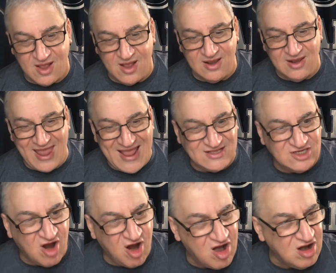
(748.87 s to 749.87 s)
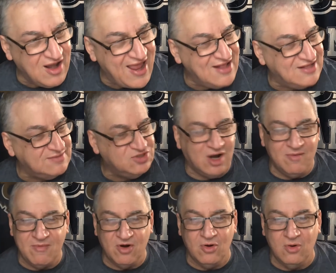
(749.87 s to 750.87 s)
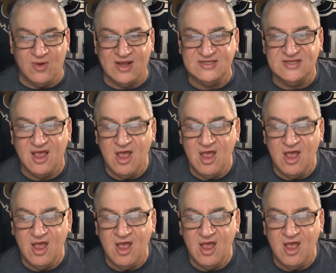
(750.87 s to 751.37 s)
Lance Carter. I'm trying to remember who it was